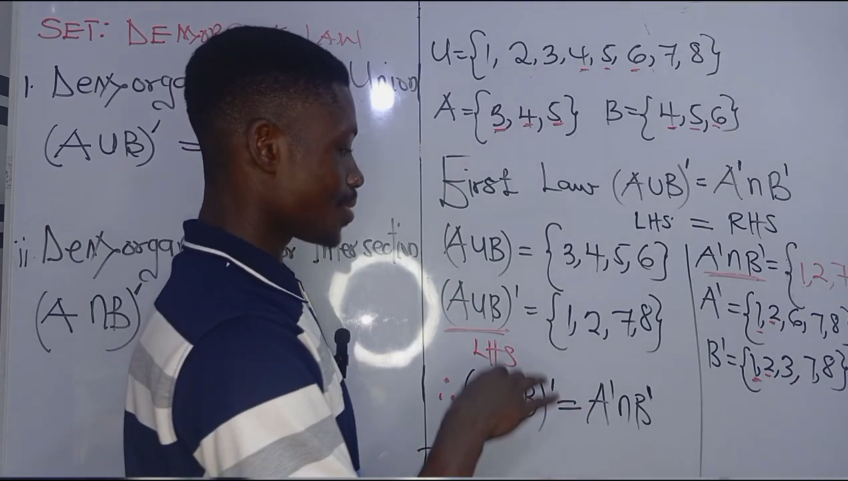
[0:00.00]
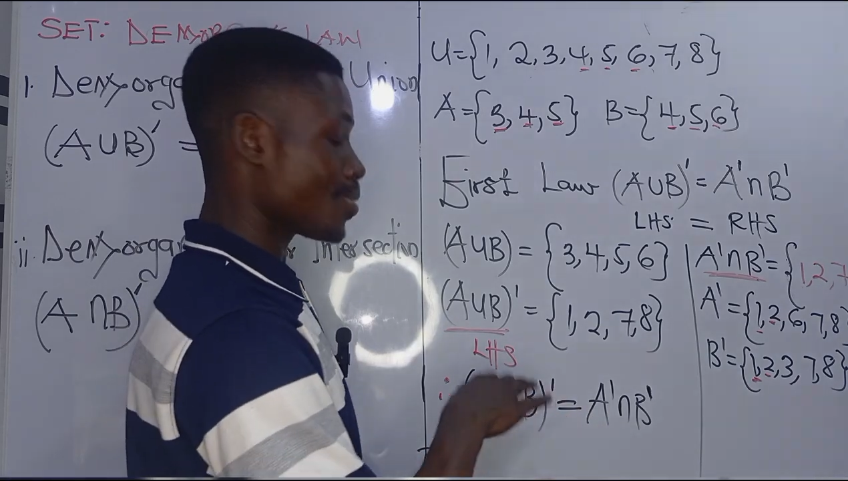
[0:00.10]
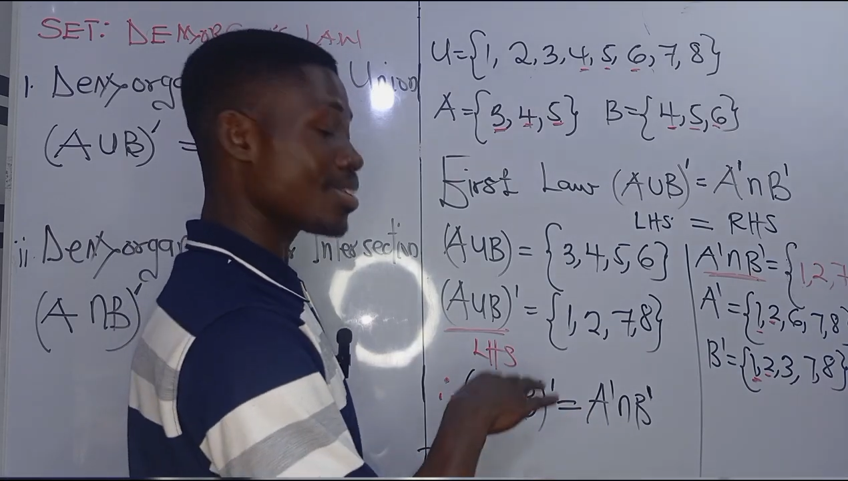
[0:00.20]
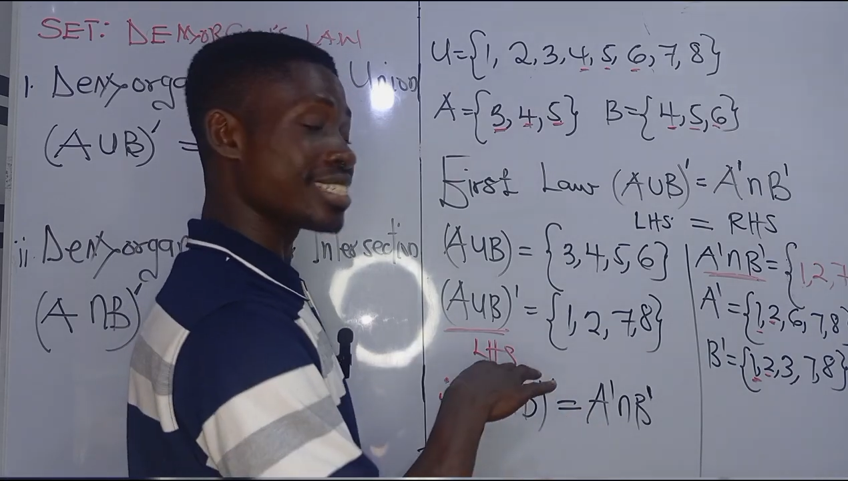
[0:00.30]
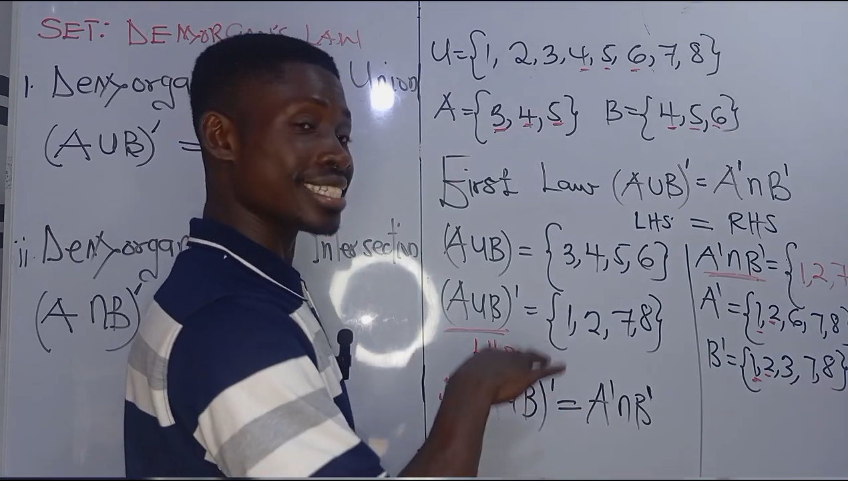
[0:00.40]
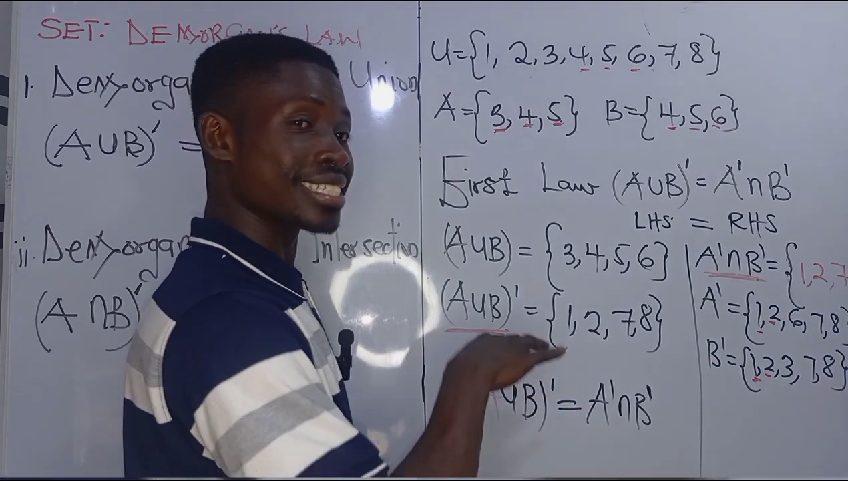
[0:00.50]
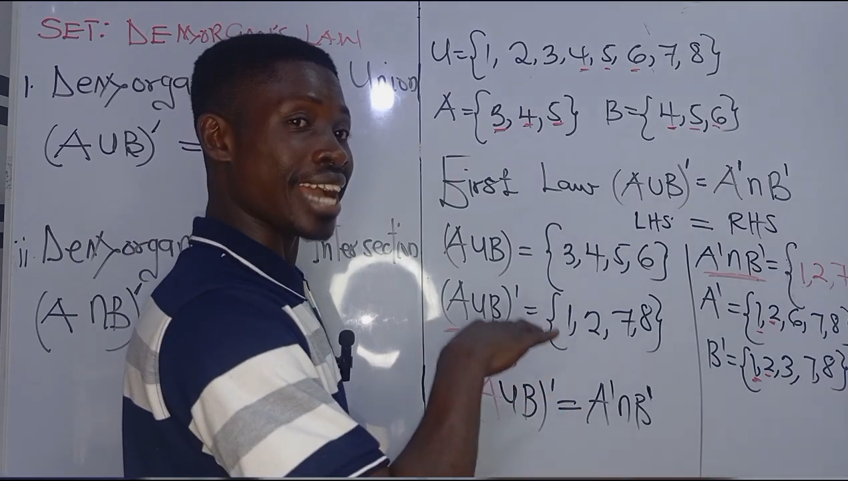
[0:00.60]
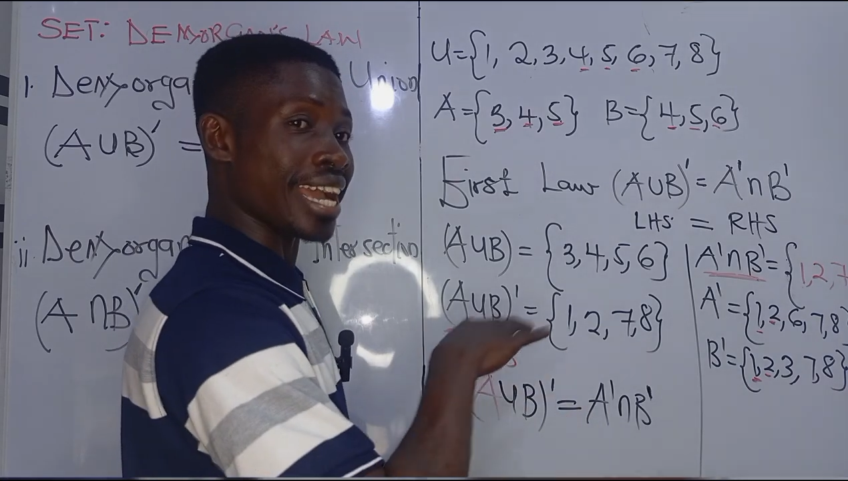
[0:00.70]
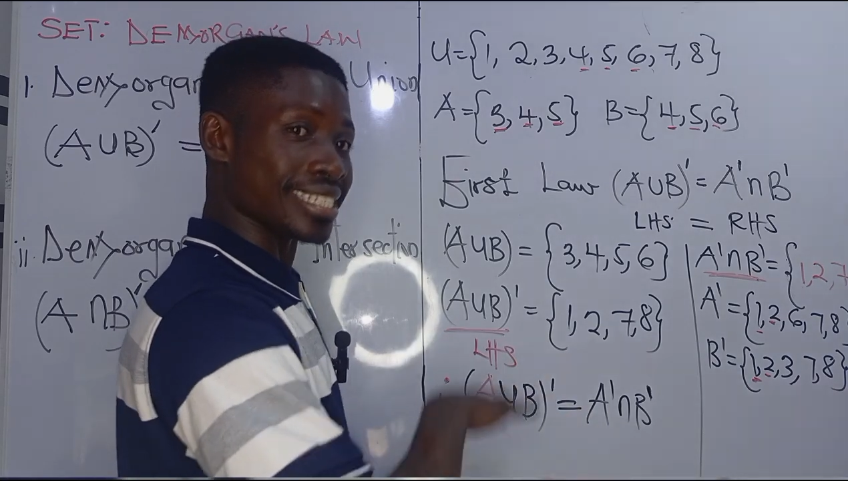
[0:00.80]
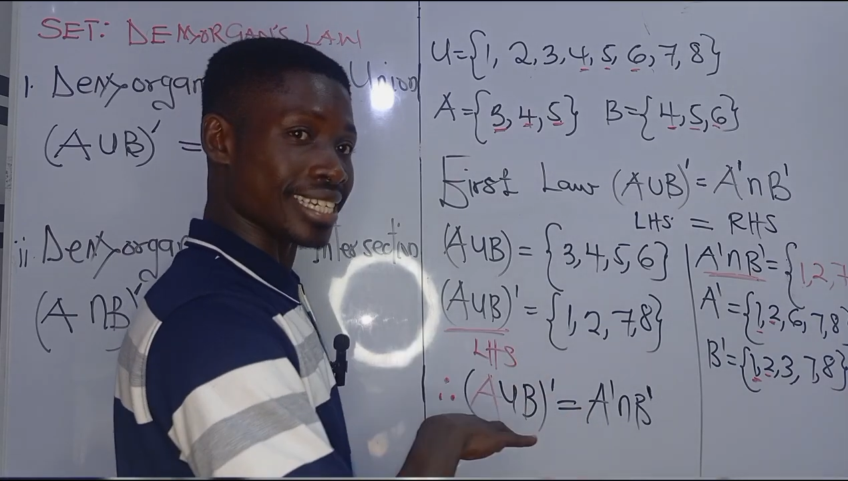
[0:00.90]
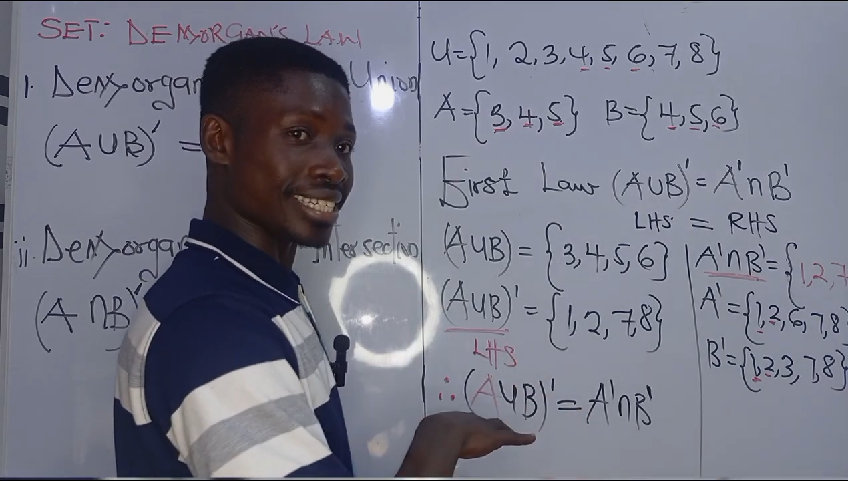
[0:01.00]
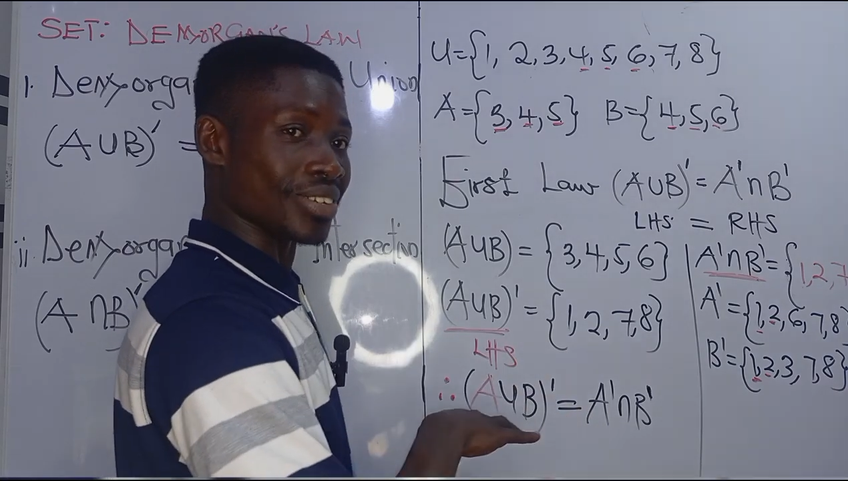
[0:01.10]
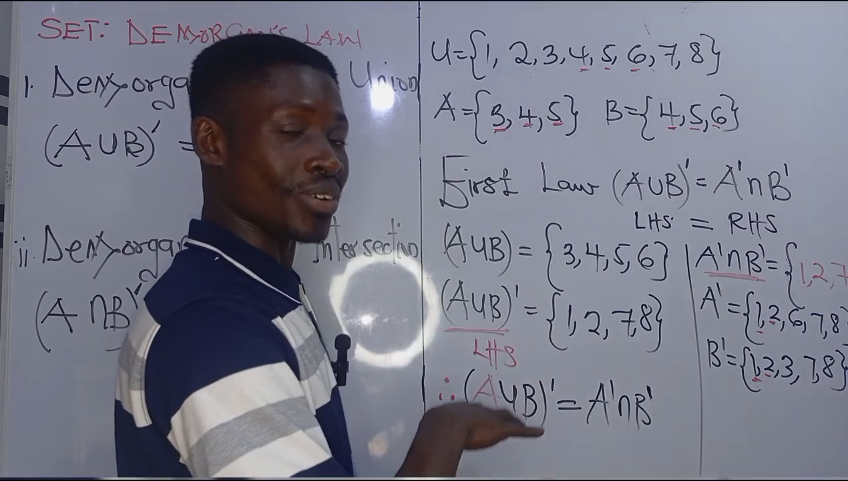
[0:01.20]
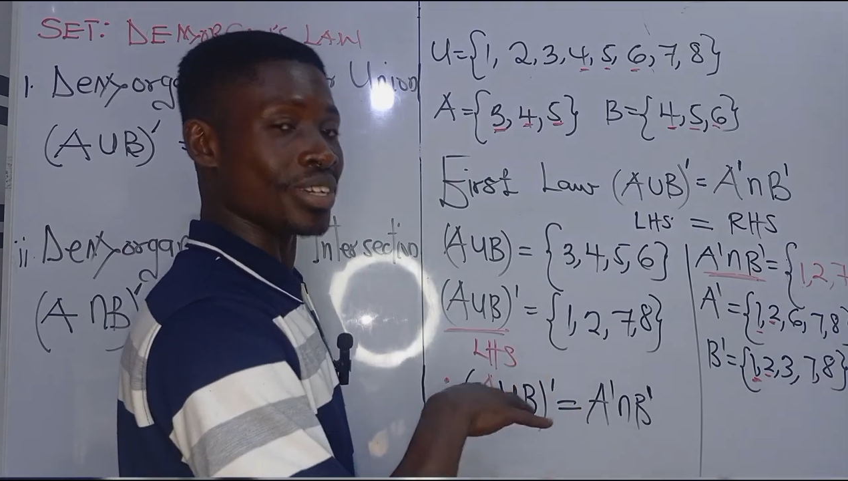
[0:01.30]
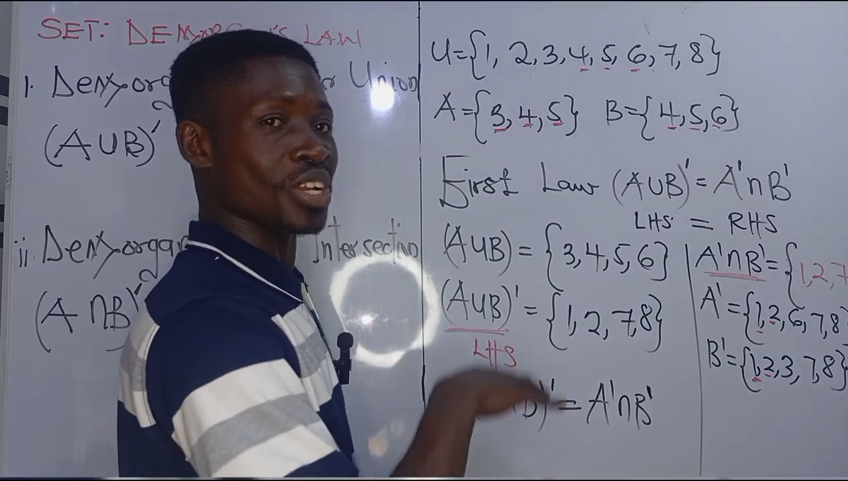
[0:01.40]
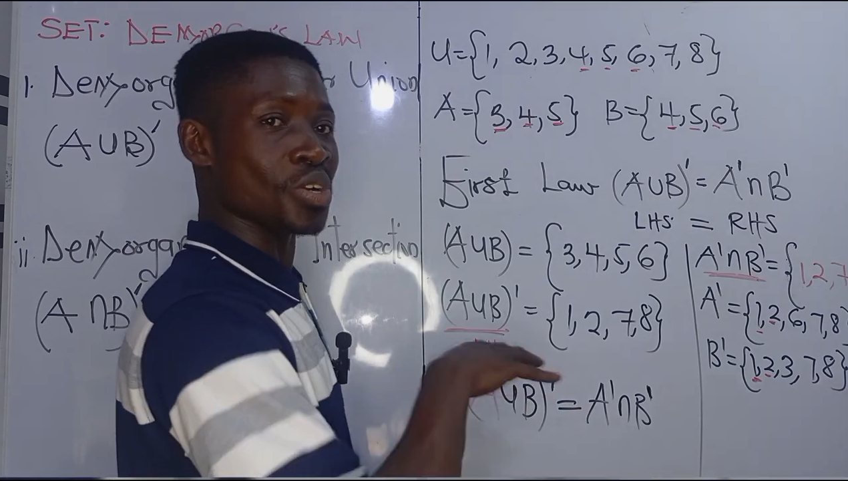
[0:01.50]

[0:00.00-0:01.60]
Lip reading: what this guy said, or the